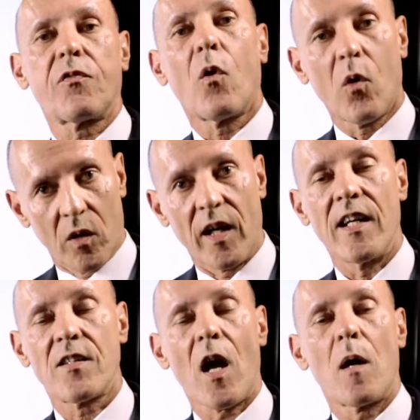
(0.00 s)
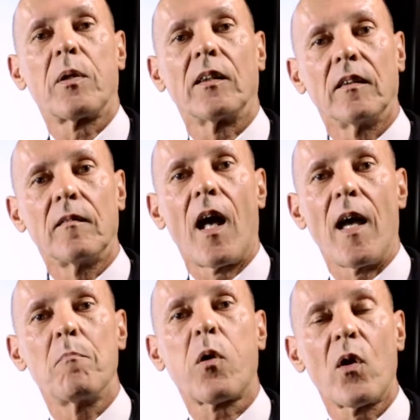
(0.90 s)
for example,
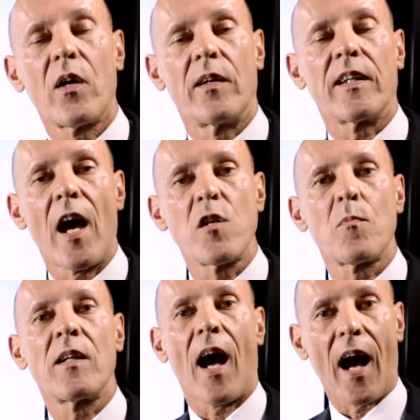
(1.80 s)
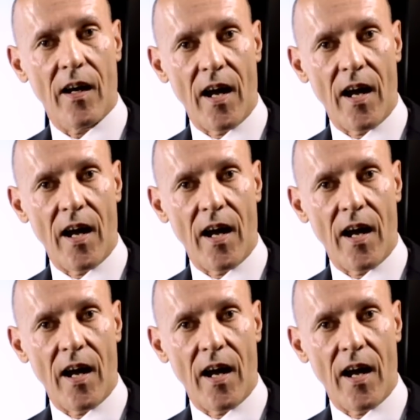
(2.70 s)
employer engagement, are